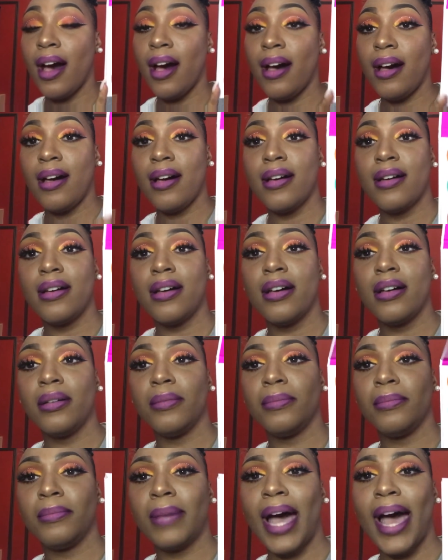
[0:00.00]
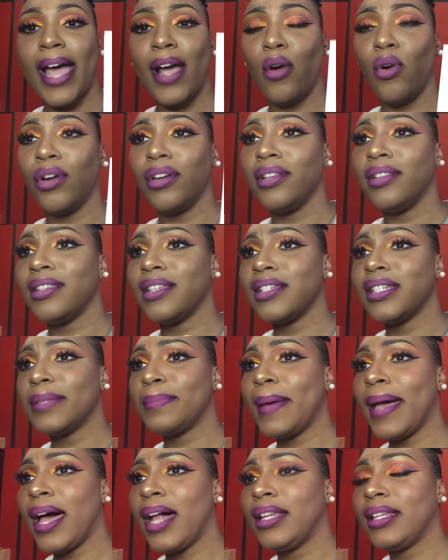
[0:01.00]
I ordered this
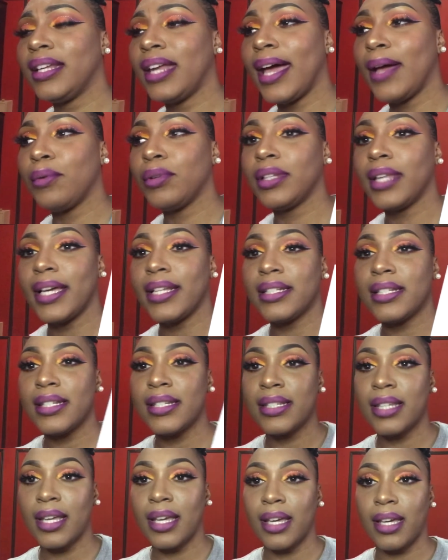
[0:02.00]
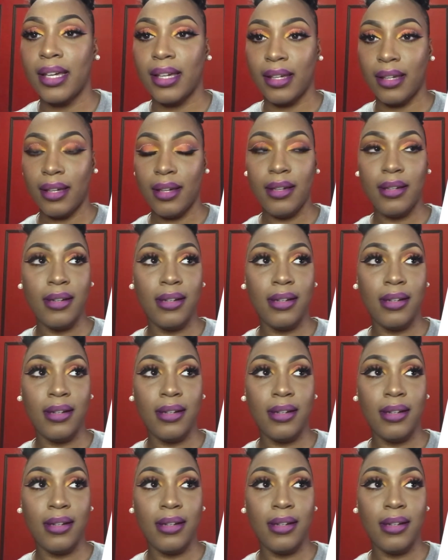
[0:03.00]
palette, I would like to say,